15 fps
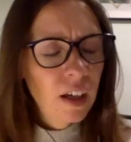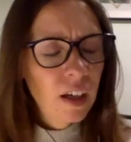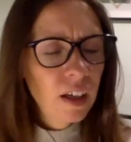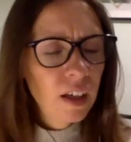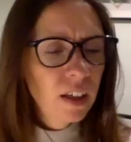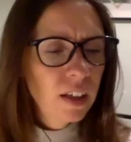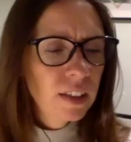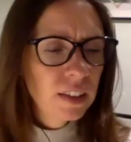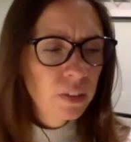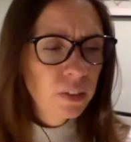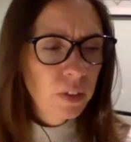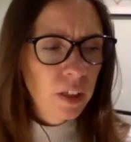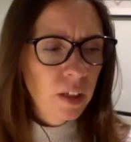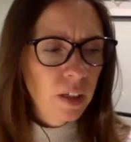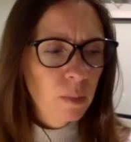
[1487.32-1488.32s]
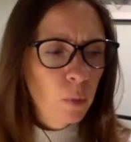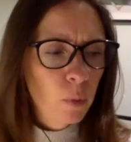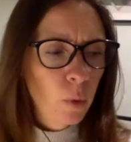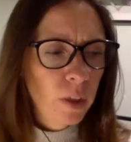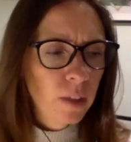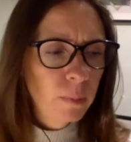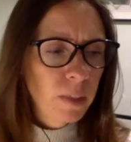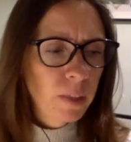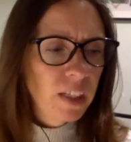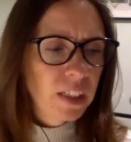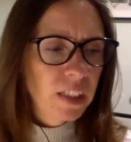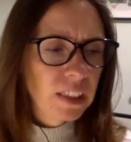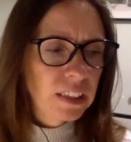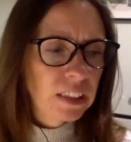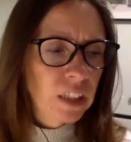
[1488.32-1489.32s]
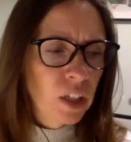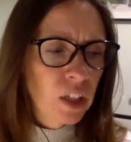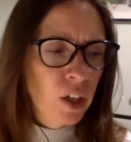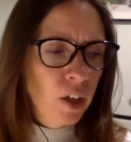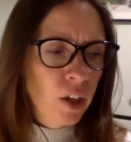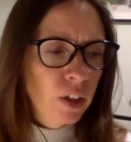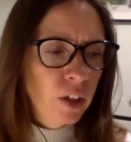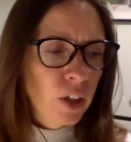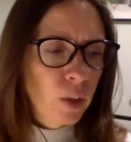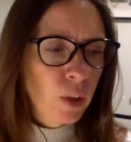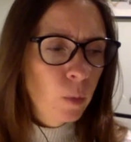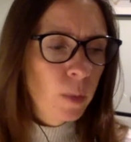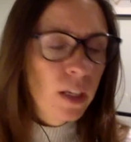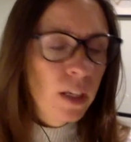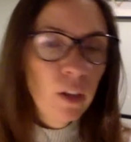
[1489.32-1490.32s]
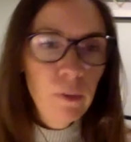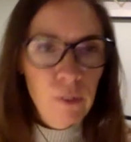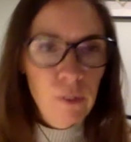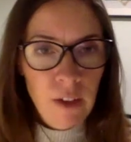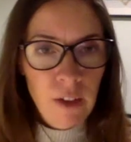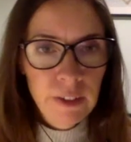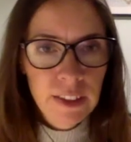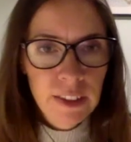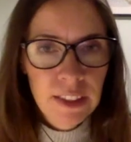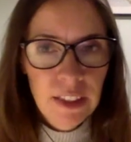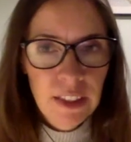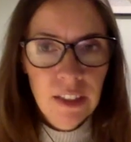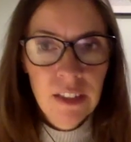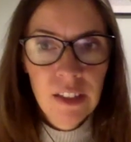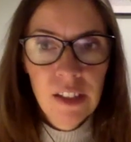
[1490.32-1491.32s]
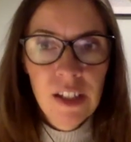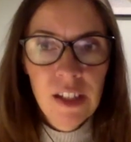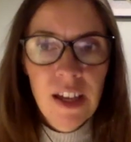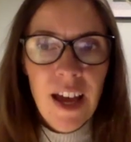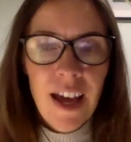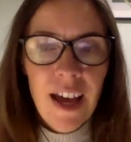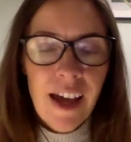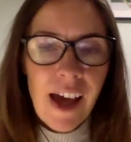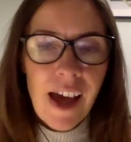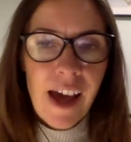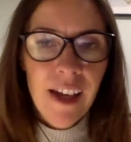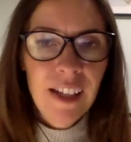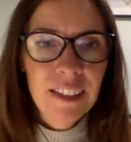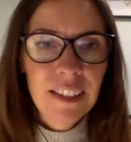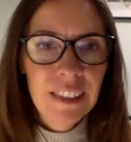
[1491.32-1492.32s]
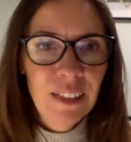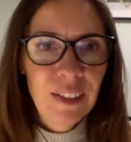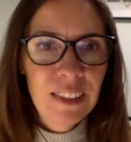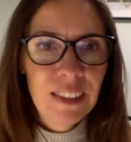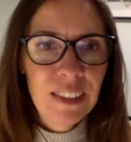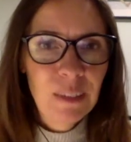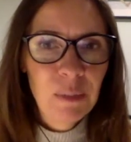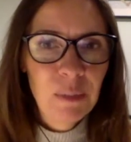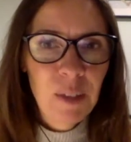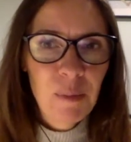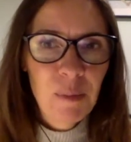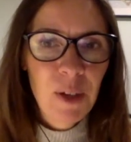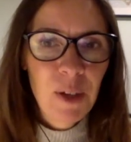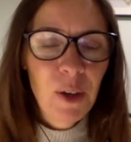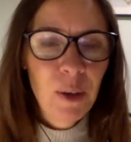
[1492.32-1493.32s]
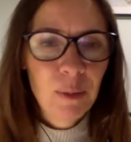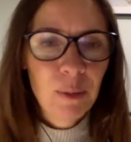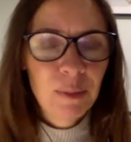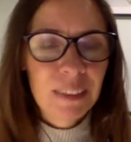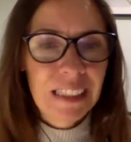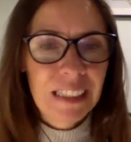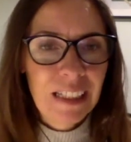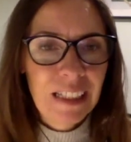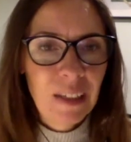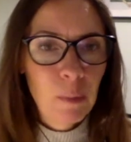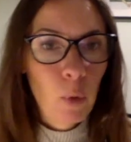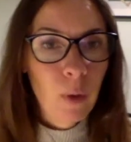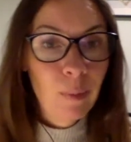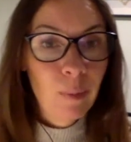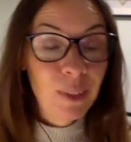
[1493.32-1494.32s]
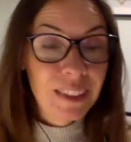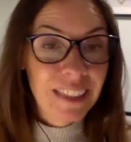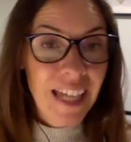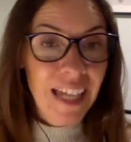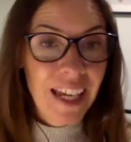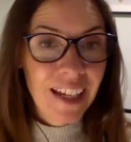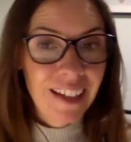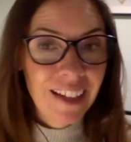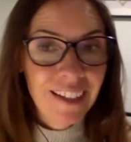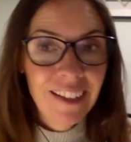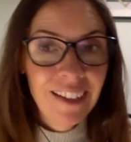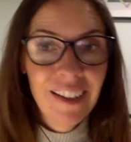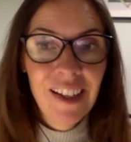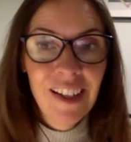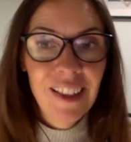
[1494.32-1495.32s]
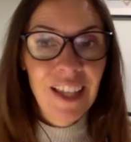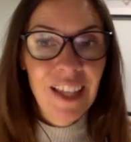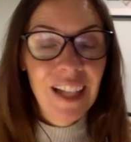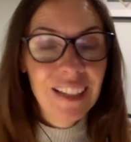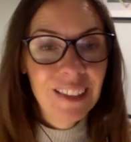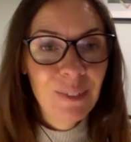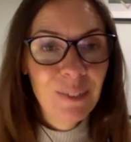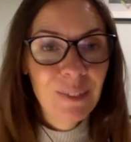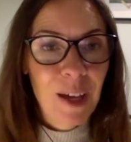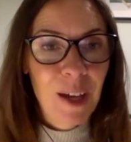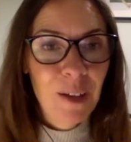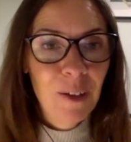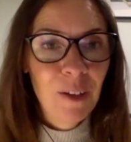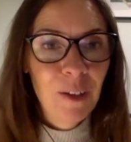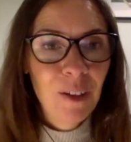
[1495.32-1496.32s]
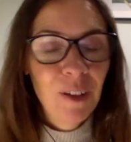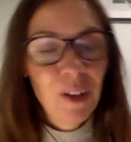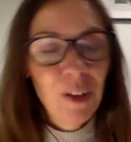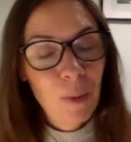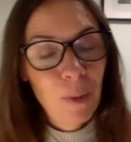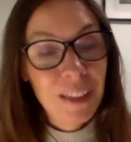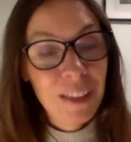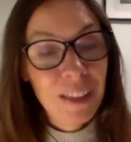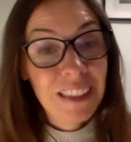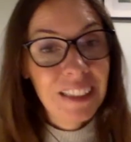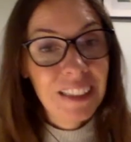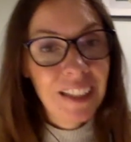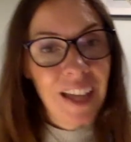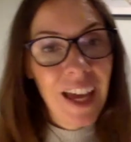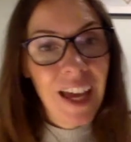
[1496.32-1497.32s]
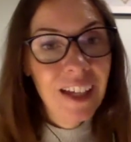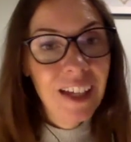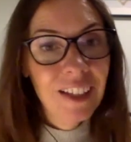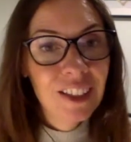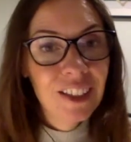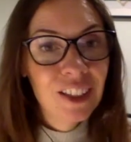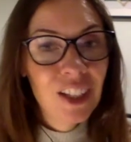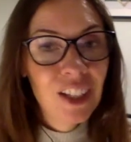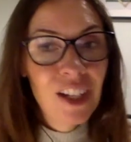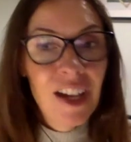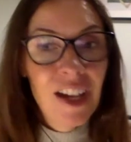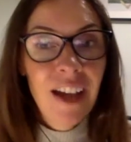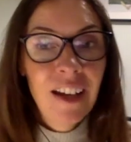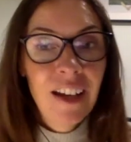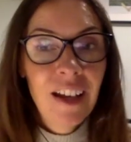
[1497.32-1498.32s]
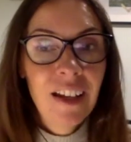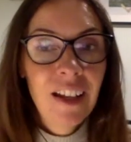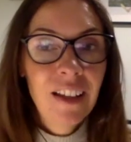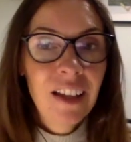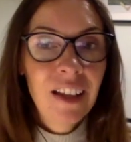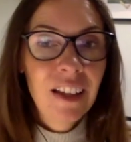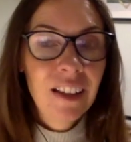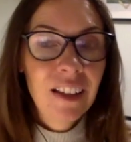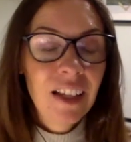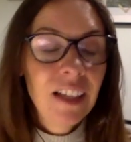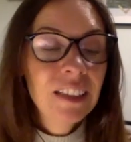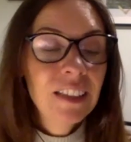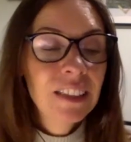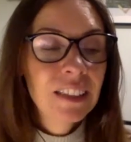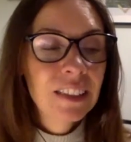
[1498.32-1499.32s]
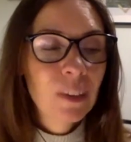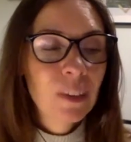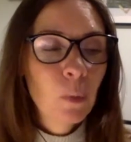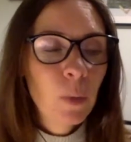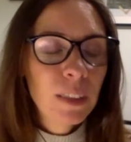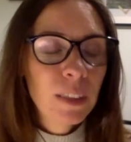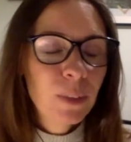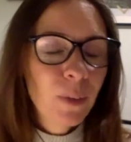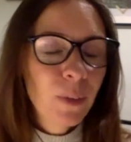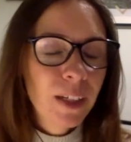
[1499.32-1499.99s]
I, think it's really important because you know we love novelty uh, and as soon as something becomes more mundane that's when you know we disengage and and and that's what's quite